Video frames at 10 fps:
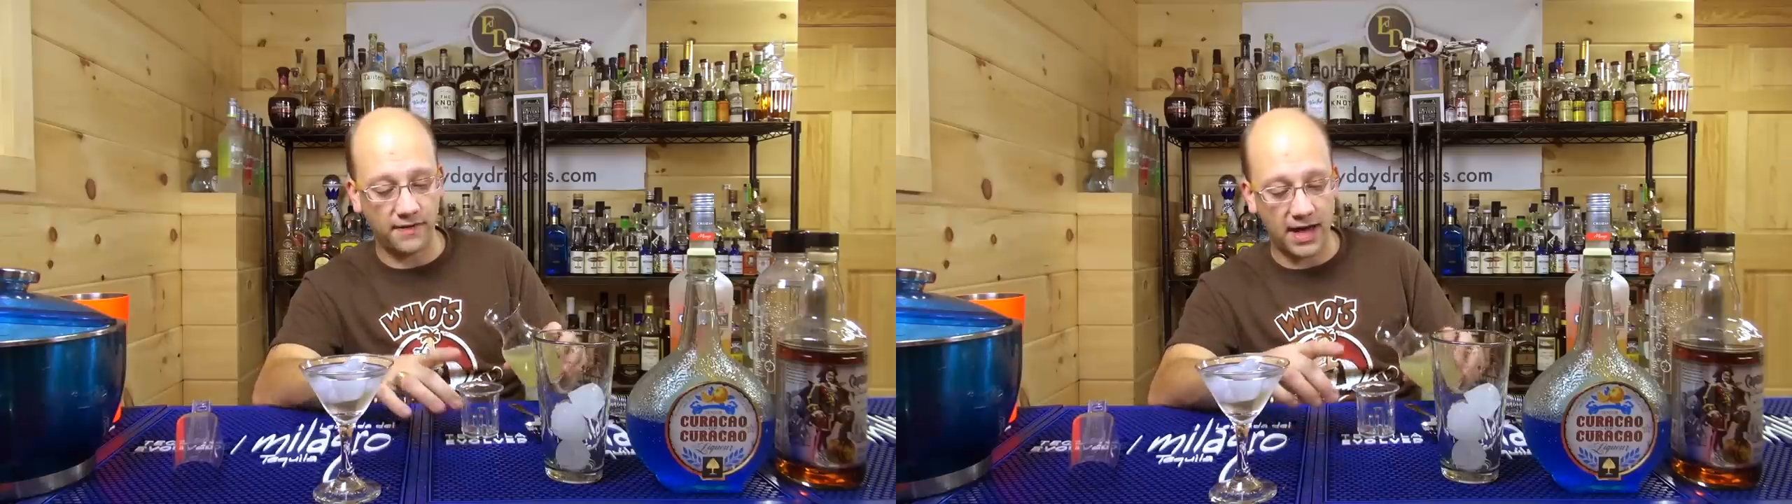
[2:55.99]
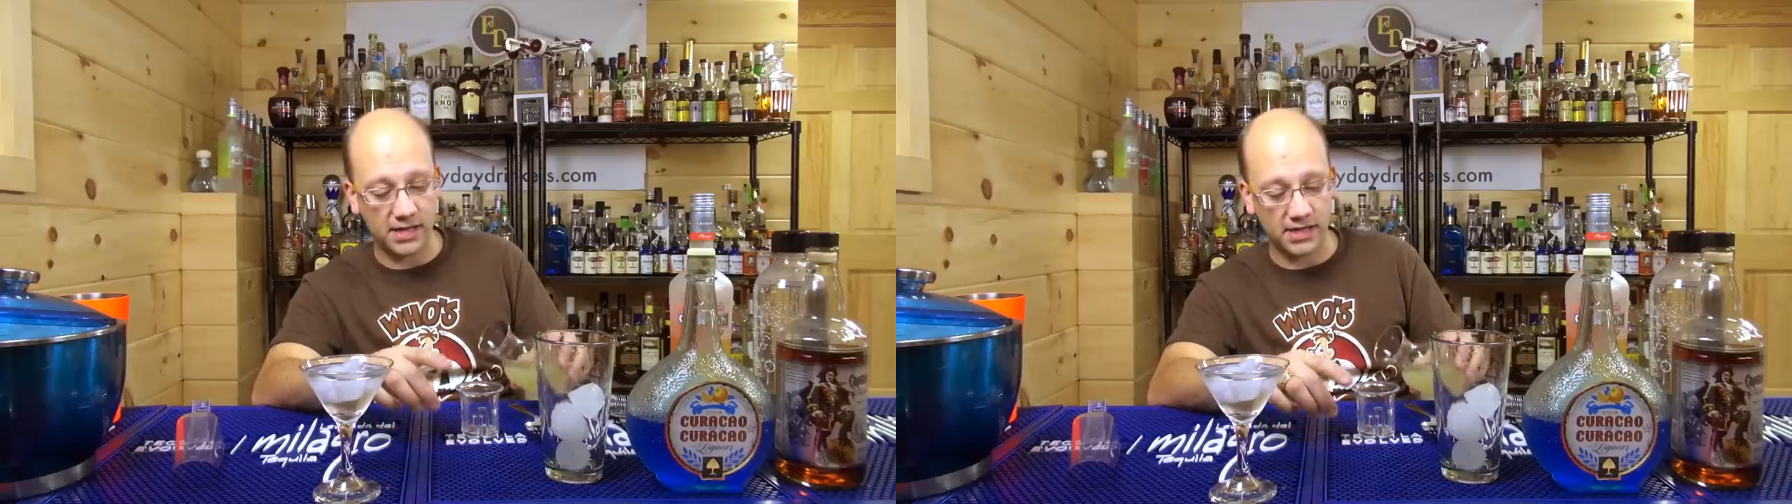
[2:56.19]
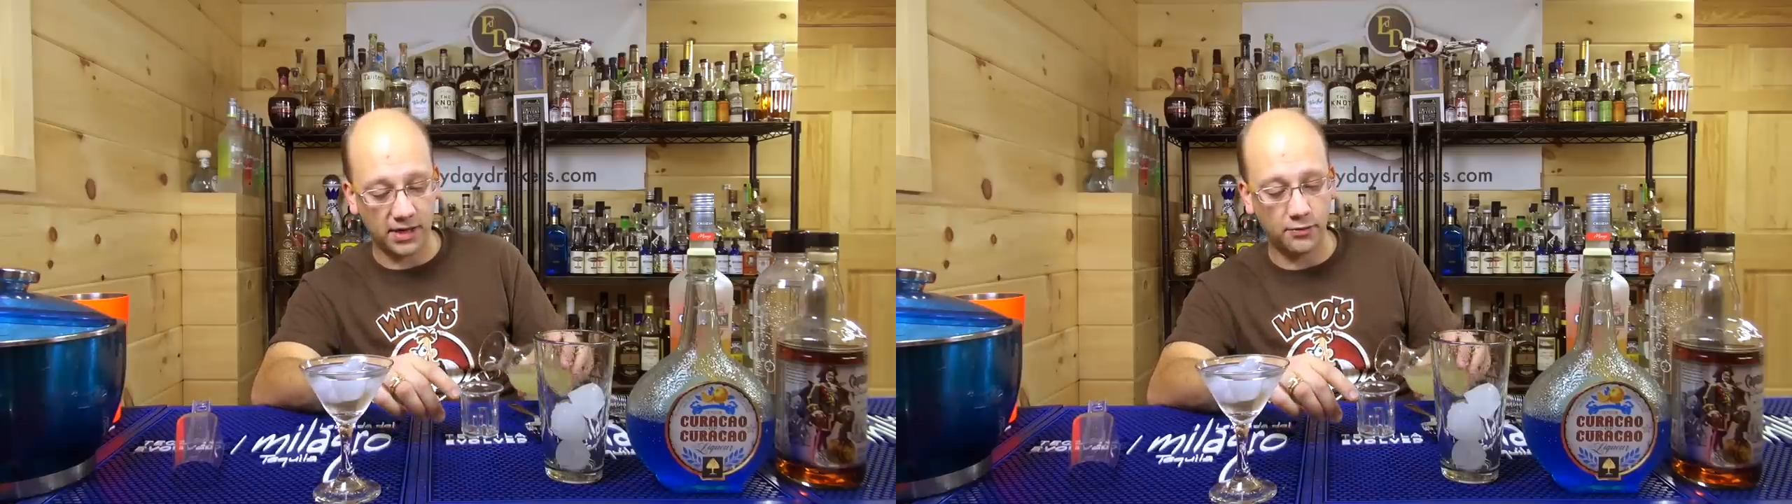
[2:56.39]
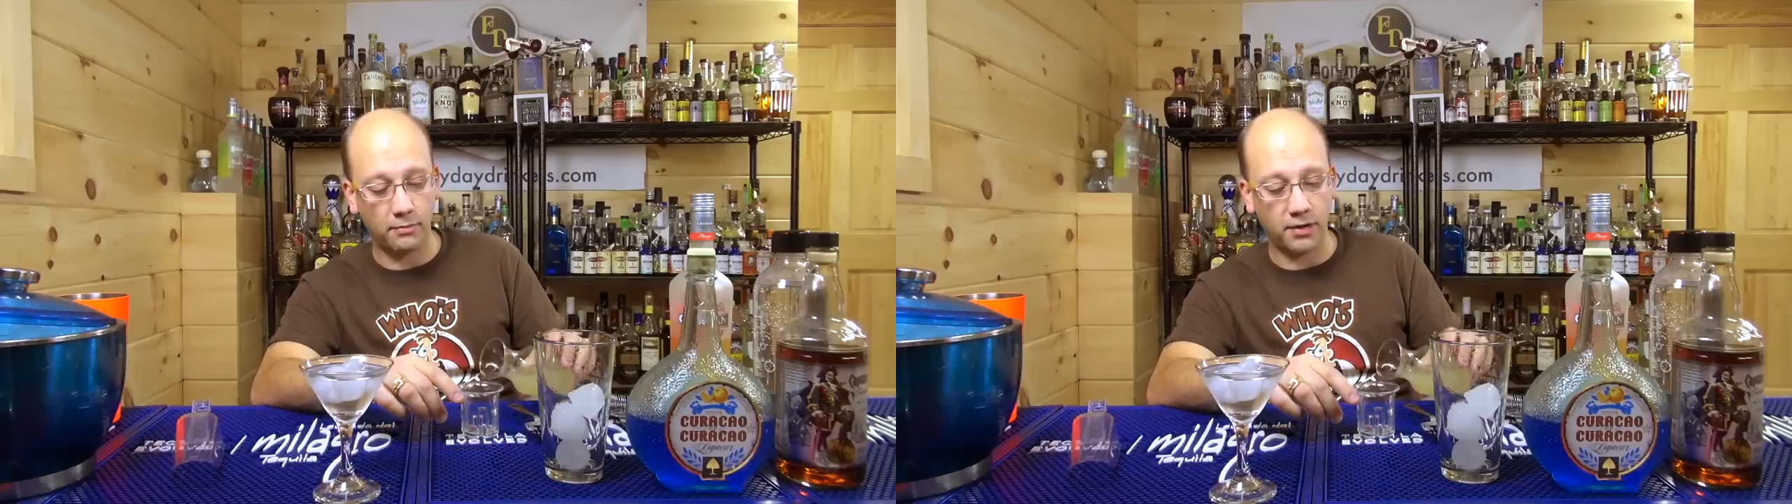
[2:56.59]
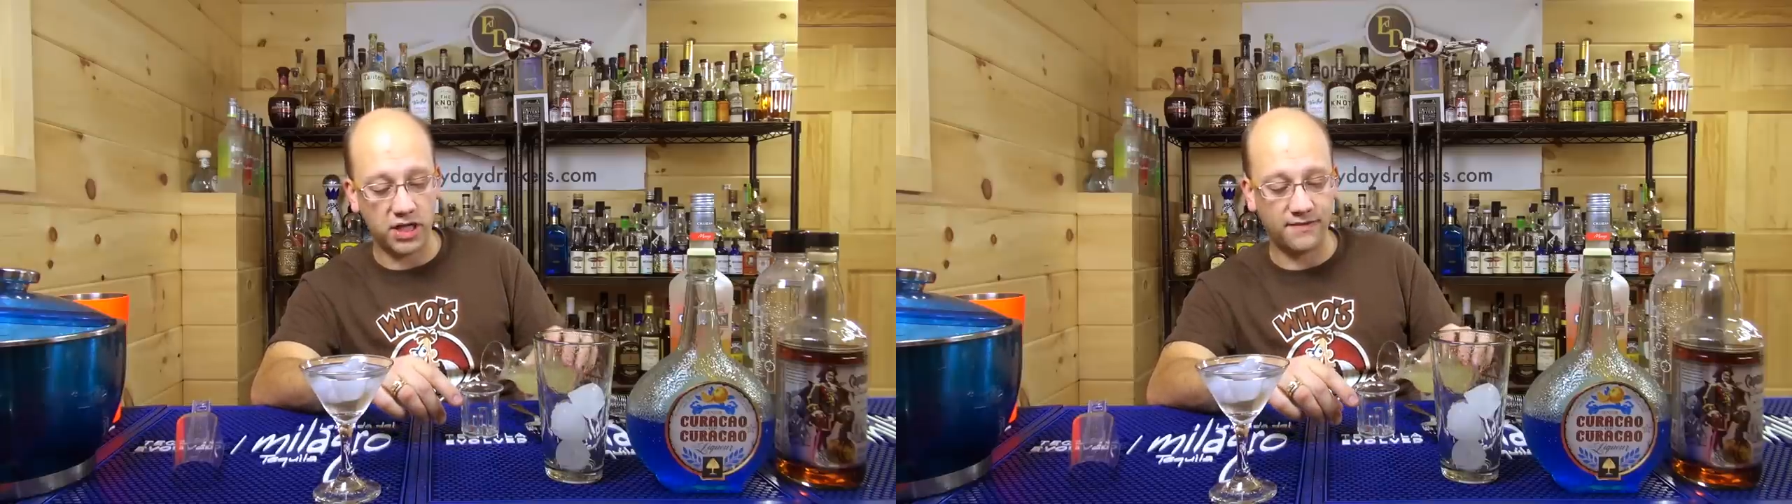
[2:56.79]
If I had to select through
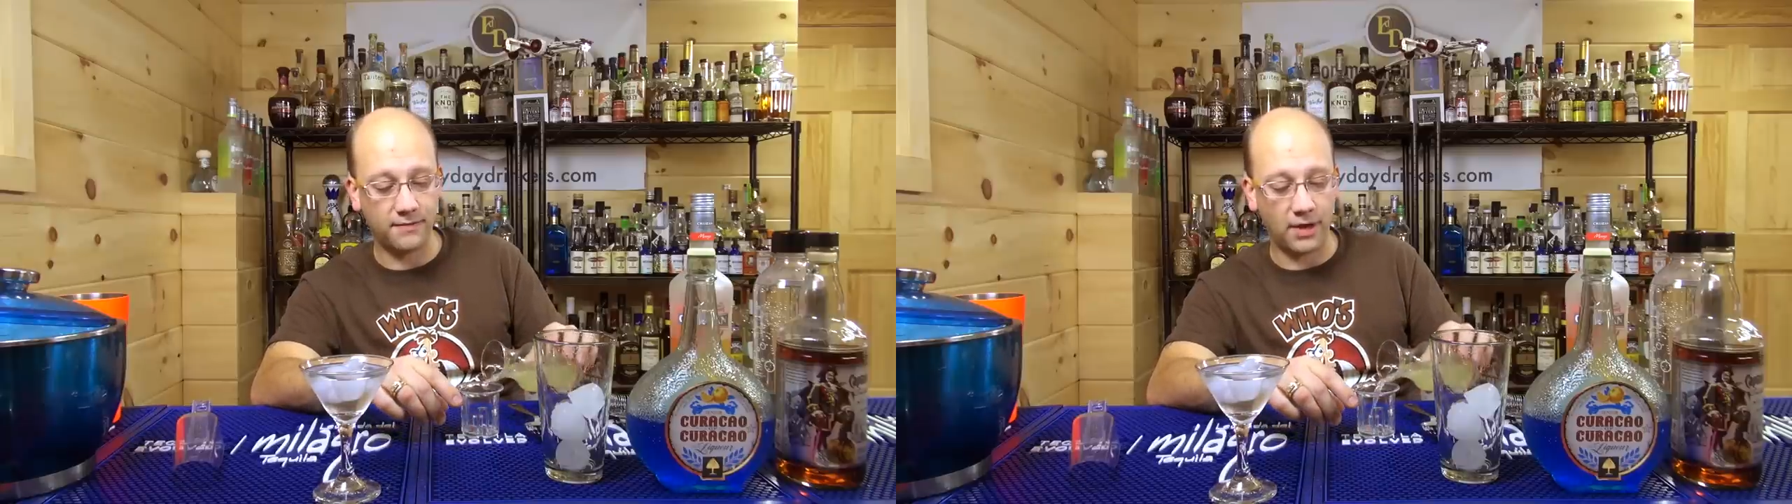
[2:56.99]
a bunch of them,